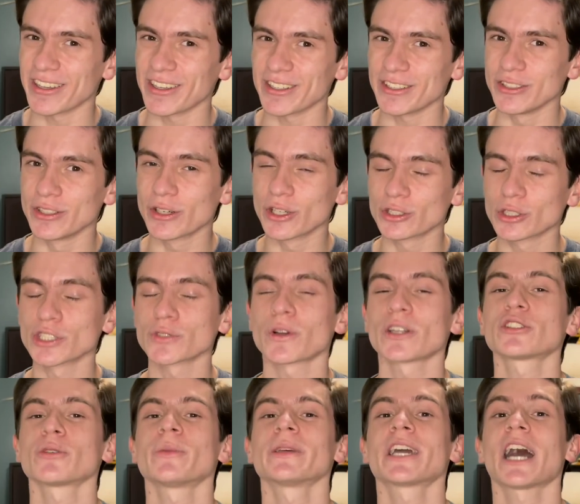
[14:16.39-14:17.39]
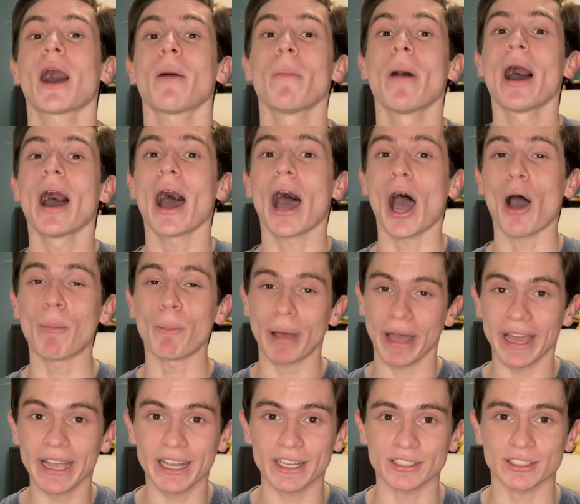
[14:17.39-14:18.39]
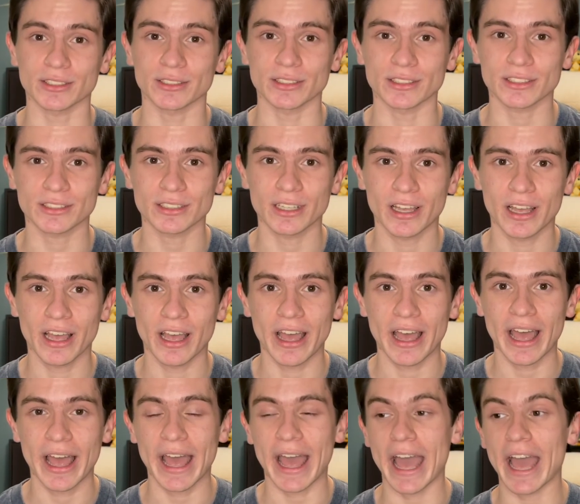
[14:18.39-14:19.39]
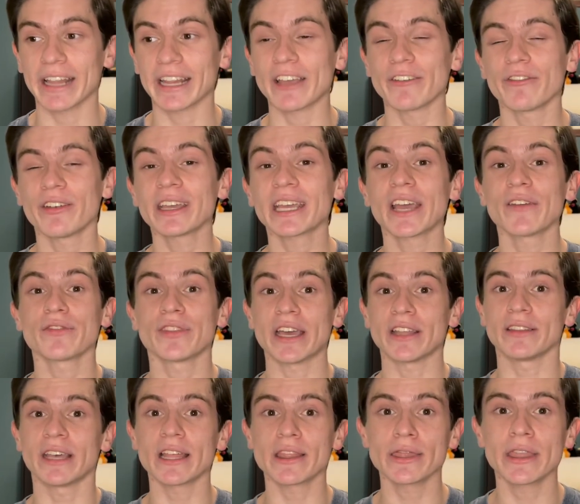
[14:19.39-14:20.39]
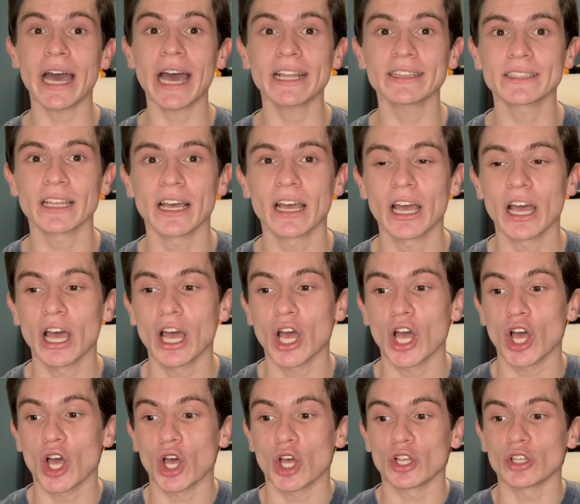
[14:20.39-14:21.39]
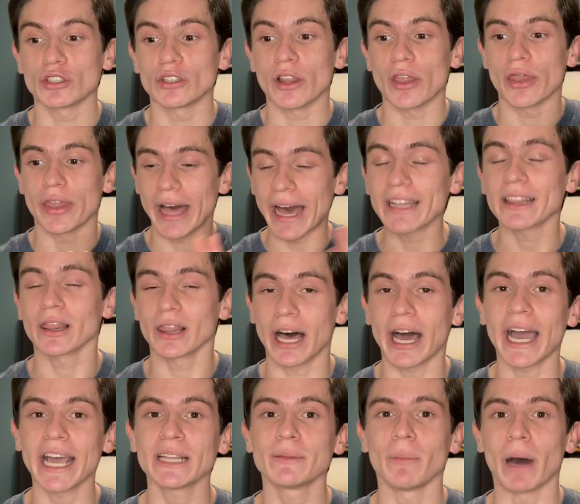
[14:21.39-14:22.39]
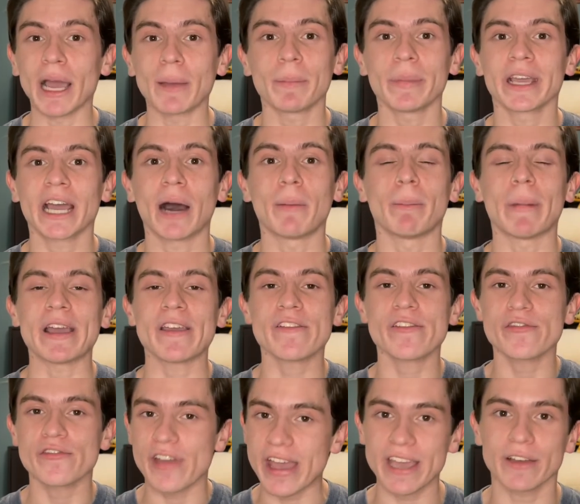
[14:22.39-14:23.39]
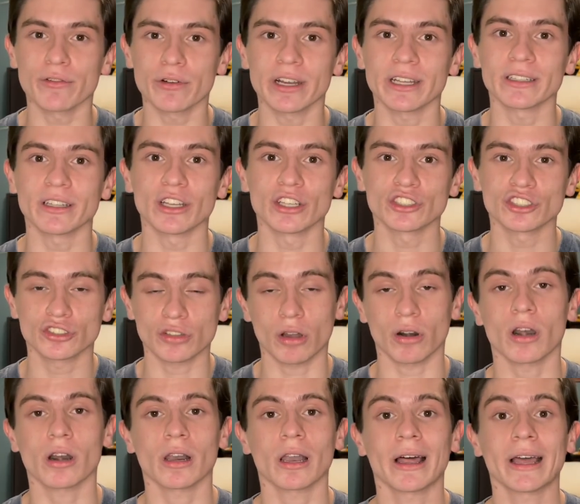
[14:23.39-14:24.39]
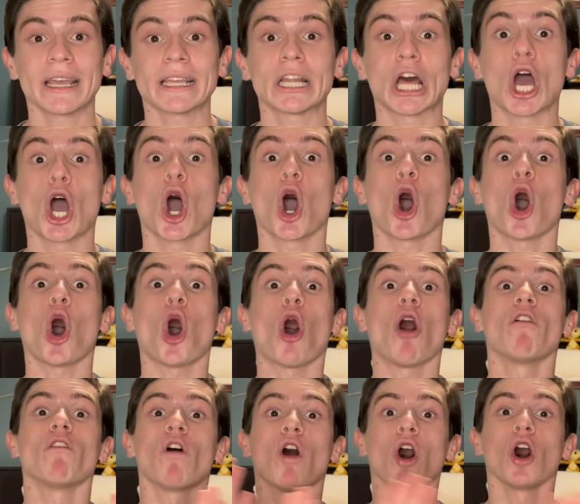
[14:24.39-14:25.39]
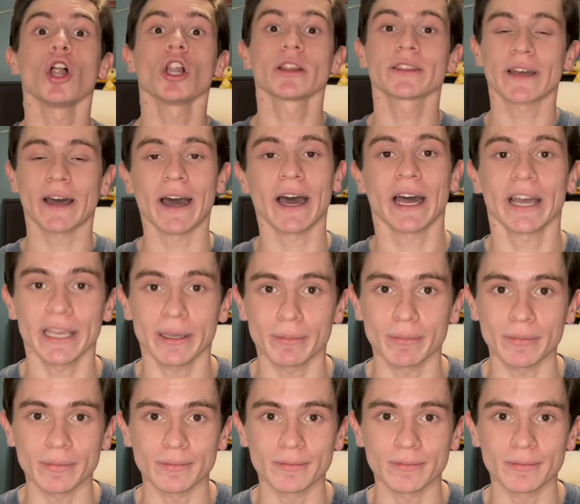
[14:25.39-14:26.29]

you could choose for it to become a Pegasus. And I think if they did that, that line might become my favorite starter line of all time.